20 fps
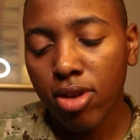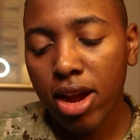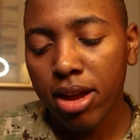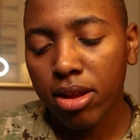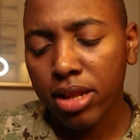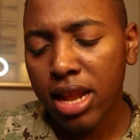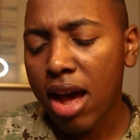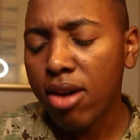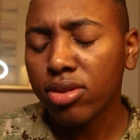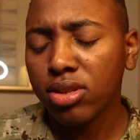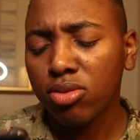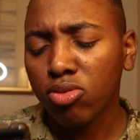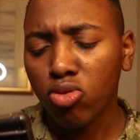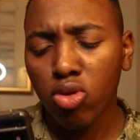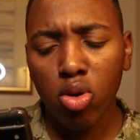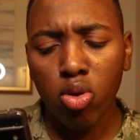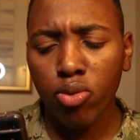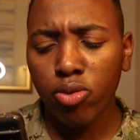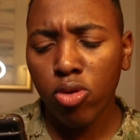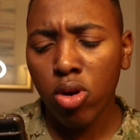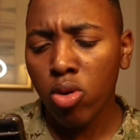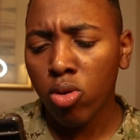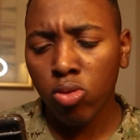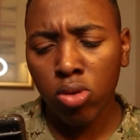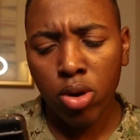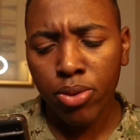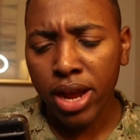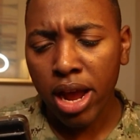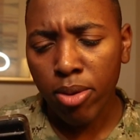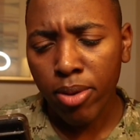Right now, it's, where, where,
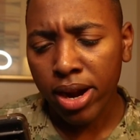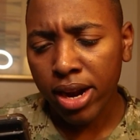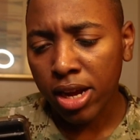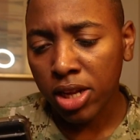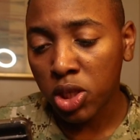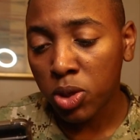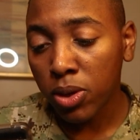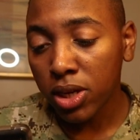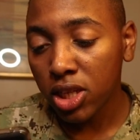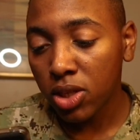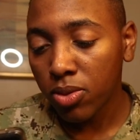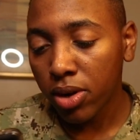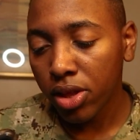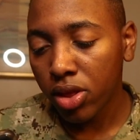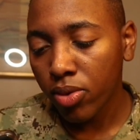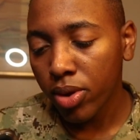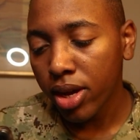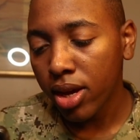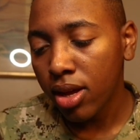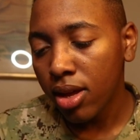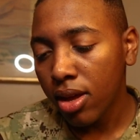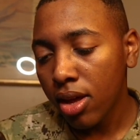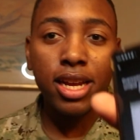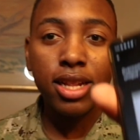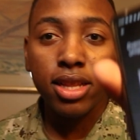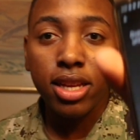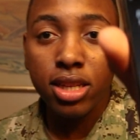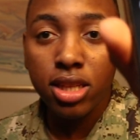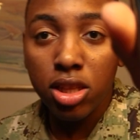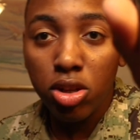where are we at right now? twenty twenty-three,
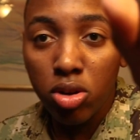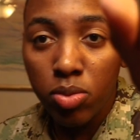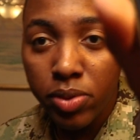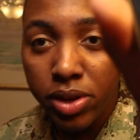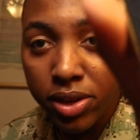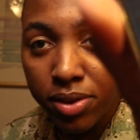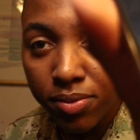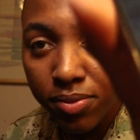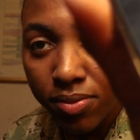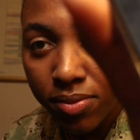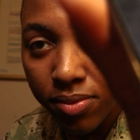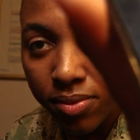like this little bit.